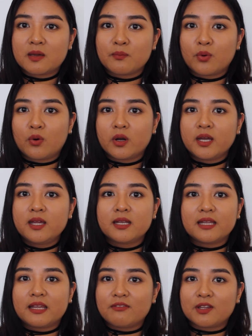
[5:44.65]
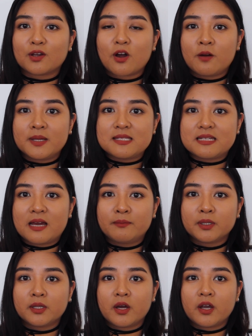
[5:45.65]
important, leave it in the comments down
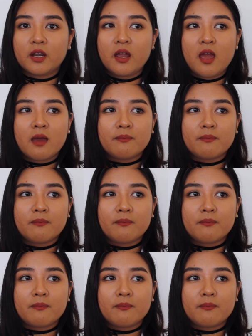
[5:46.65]
below.